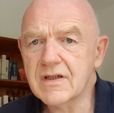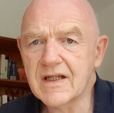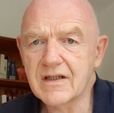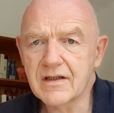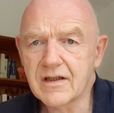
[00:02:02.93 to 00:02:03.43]

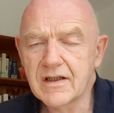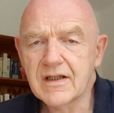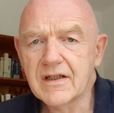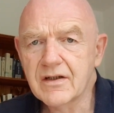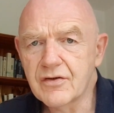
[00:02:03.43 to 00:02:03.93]
in,
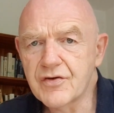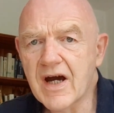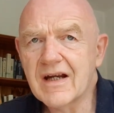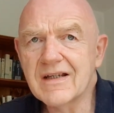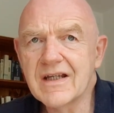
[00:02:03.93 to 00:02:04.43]

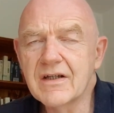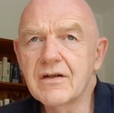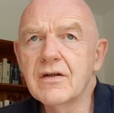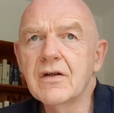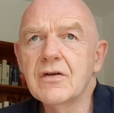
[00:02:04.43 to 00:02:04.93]
dragged in
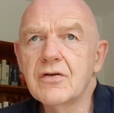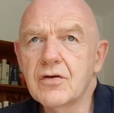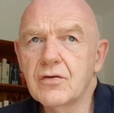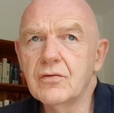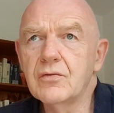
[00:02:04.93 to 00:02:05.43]

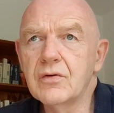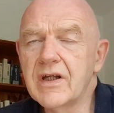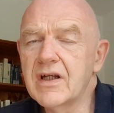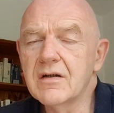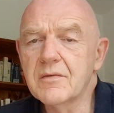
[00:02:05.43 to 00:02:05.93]
to
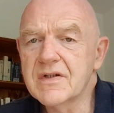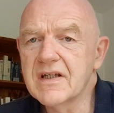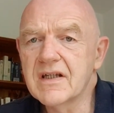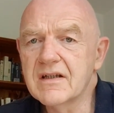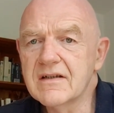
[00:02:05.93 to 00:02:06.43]
legal
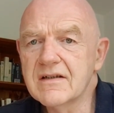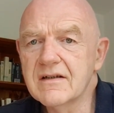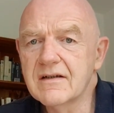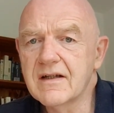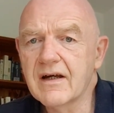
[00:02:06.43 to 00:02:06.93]
proceedings
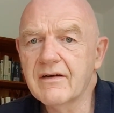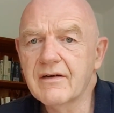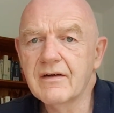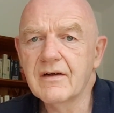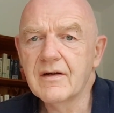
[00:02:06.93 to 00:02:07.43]
that
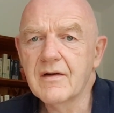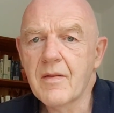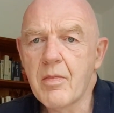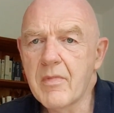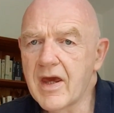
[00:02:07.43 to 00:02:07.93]

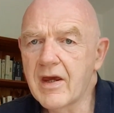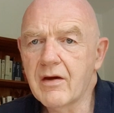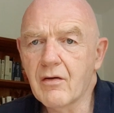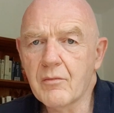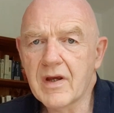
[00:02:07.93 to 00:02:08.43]
may
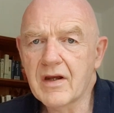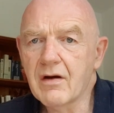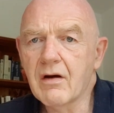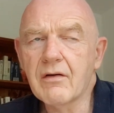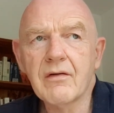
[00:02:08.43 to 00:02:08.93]
or may
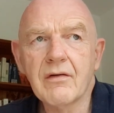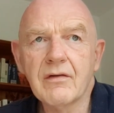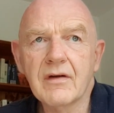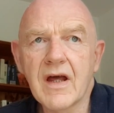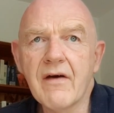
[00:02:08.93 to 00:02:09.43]
not
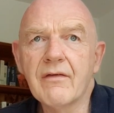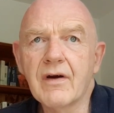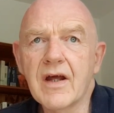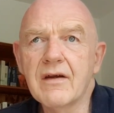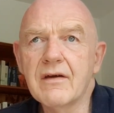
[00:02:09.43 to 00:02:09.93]
ever
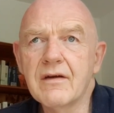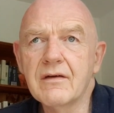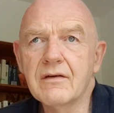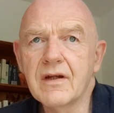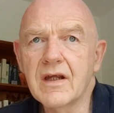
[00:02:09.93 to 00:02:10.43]
end.
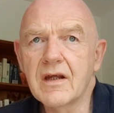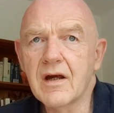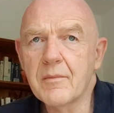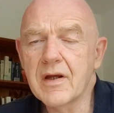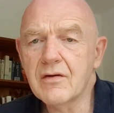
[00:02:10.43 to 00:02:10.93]
They
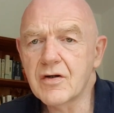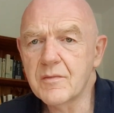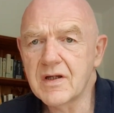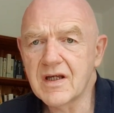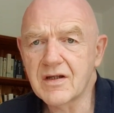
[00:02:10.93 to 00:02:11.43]
appear to
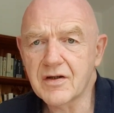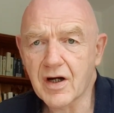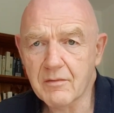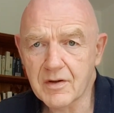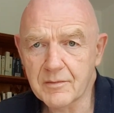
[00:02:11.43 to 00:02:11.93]
be
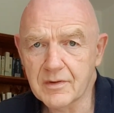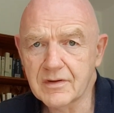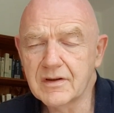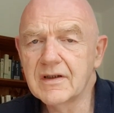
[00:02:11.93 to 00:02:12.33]
interminable.